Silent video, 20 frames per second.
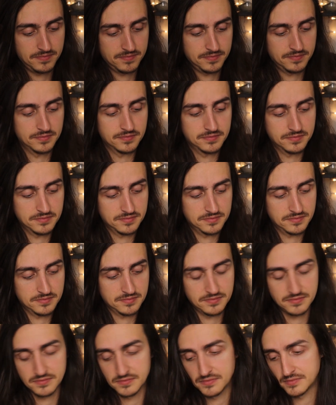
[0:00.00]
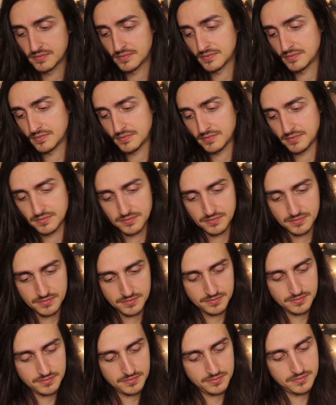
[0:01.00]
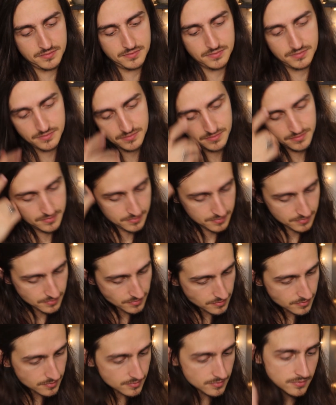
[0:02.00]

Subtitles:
(silence)